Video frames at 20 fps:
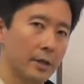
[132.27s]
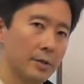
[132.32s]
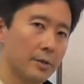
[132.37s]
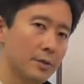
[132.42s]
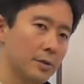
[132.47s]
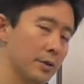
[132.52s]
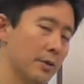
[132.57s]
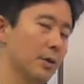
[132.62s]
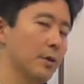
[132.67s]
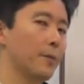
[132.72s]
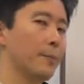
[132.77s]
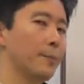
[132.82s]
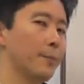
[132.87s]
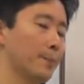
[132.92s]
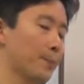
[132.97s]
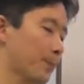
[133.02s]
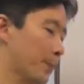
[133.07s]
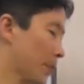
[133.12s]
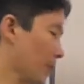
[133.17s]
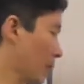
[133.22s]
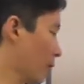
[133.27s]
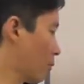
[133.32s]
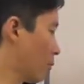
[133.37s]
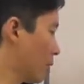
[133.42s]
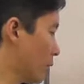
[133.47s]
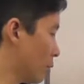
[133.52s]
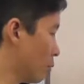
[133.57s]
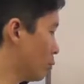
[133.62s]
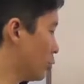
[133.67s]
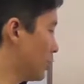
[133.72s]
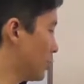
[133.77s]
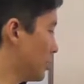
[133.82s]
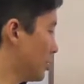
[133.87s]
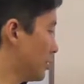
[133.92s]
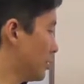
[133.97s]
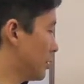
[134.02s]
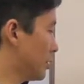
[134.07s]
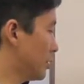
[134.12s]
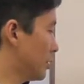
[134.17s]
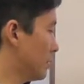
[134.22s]
So, what would
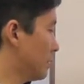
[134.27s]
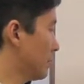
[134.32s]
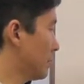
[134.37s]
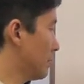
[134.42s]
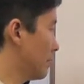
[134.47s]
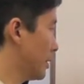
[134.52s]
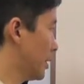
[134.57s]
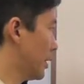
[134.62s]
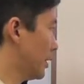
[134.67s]
you do